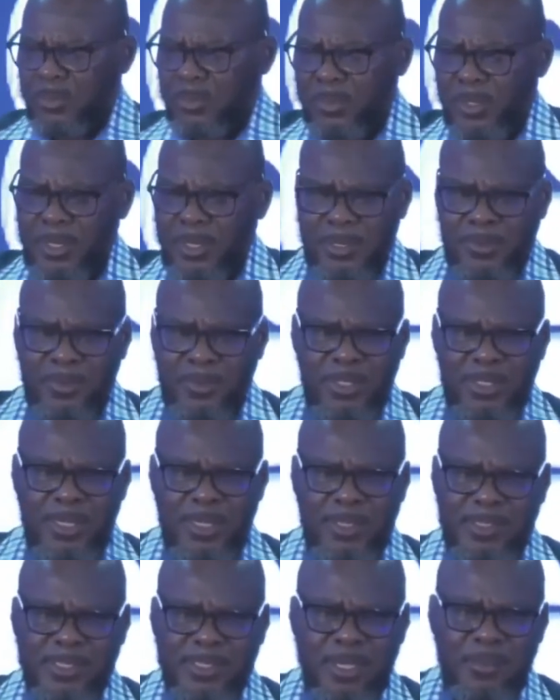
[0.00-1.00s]
when a
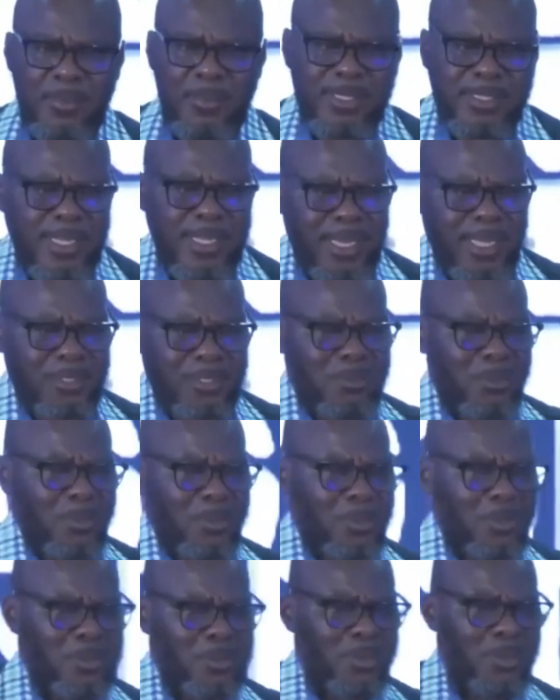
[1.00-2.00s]
sister makes salads for
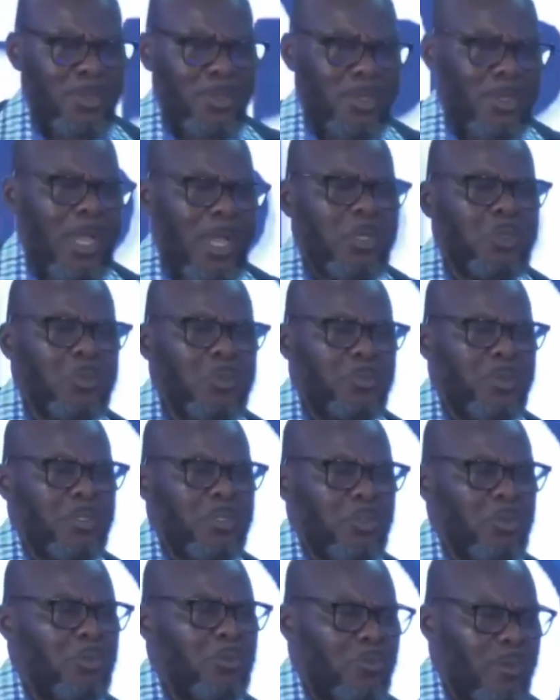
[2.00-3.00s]
you, and you pay
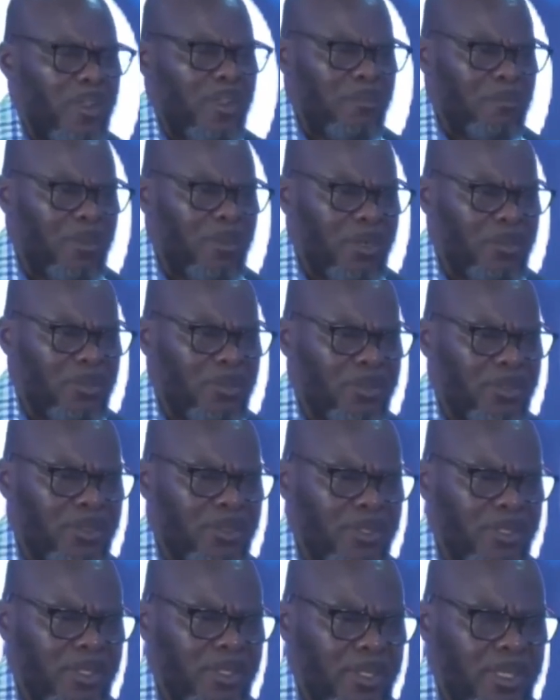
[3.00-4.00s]
£25,
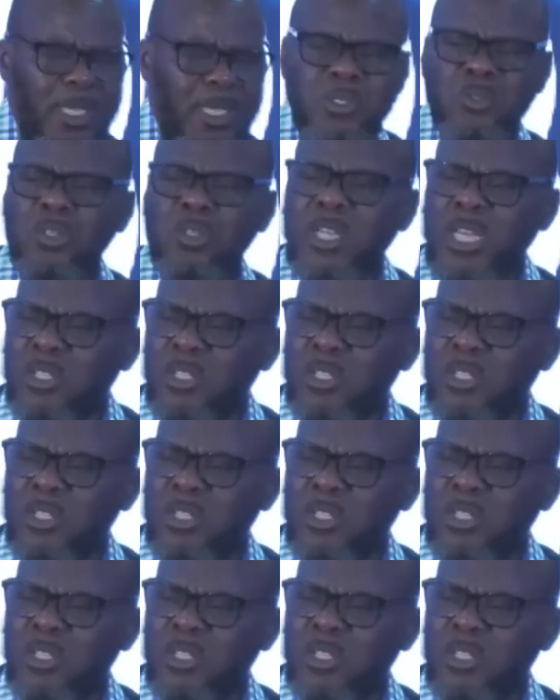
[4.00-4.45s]
it's not that